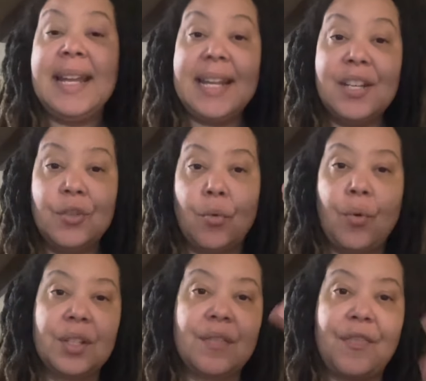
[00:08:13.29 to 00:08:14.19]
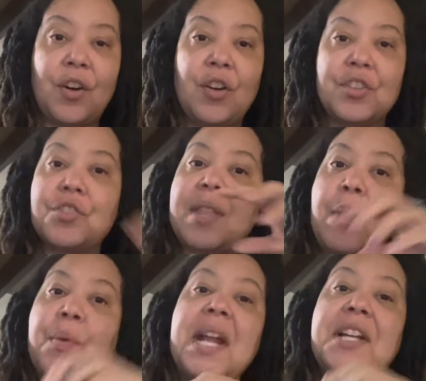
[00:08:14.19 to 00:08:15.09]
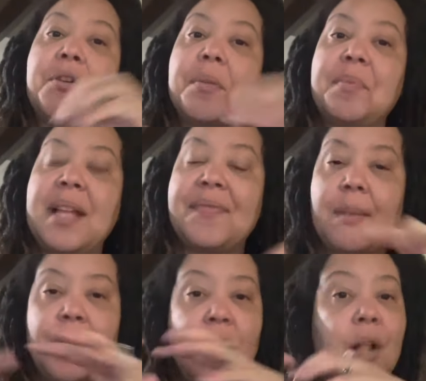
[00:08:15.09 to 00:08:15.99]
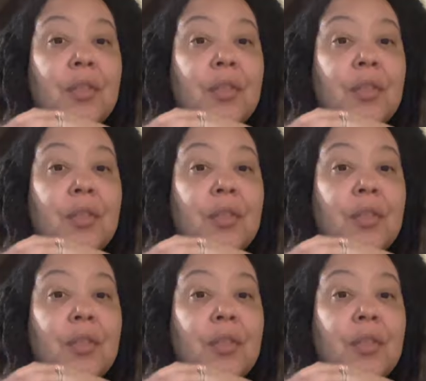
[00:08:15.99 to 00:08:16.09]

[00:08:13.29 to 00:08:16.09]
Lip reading: indoors first so that when I go to plant them,